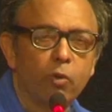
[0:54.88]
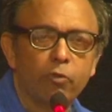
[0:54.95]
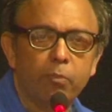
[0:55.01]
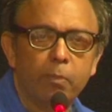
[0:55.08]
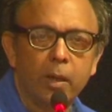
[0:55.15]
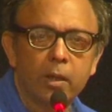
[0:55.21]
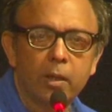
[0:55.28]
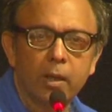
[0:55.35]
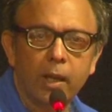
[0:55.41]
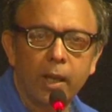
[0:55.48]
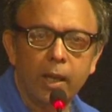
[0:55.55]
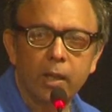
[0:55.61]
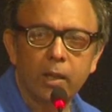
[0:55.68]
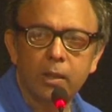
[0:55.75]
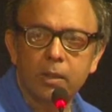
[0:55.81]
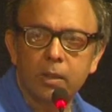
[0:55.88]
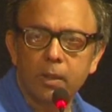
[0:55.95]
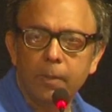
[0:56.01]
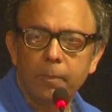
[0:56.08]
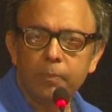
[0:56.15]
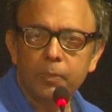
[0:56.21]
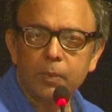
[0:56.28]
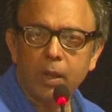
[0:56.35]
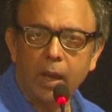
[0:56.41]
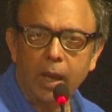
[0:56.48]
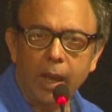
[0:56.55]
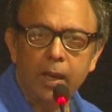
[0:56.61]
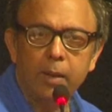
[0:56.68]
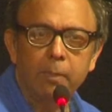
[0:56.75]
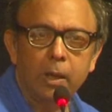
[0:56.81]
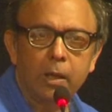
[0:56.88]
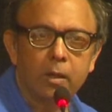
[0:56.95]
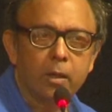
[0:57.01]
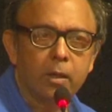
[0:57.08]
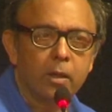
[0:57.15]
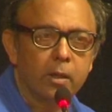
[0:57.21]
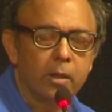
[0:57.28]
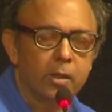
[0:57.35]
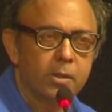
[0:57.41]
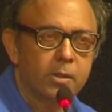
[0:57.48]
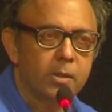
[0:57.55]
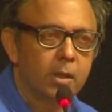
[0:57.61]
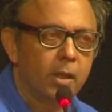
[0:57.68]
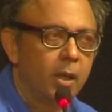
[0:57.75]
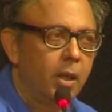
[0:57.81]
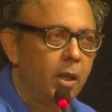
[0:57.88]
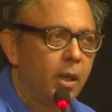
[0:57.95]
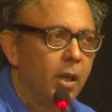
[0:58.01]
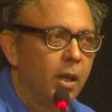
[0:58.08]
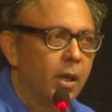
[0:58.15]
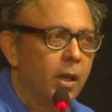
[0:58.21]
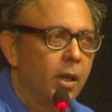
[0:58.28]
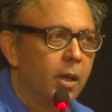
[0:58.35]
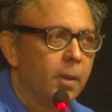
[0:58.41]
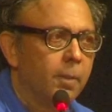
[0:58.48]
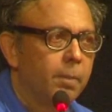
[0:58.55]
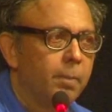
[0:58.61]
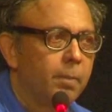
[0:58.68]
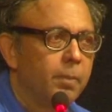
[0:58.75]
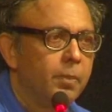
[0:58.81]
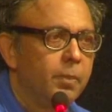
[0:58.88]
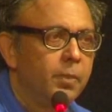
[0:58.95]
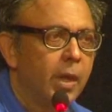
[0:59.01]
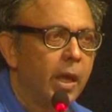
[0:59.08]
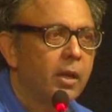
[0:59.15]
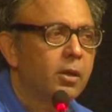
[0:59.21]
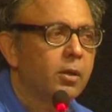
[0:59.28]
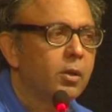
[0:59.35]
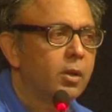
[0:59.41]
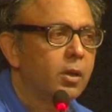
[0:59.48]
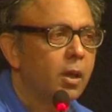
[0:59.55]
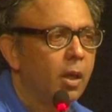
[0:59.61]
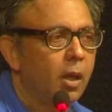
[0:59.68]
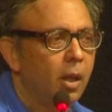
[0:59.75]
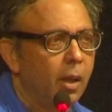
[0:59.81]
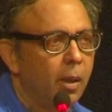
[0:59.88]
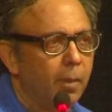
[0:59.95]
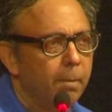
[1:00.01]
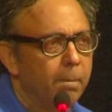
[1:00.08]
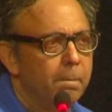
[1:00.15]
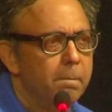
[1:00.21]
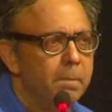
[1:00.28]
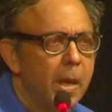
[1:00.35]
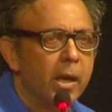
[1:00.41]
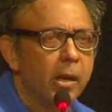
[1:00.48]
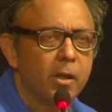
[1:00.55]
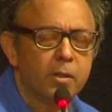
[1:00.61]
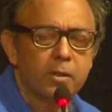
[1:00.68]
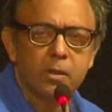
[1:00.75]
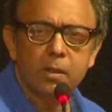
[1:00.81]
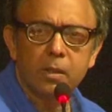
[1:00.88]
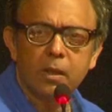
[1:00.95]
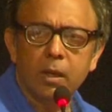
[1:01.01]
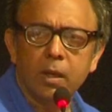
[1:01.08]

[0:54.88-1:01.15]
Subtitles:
of mental health and mental illness that merit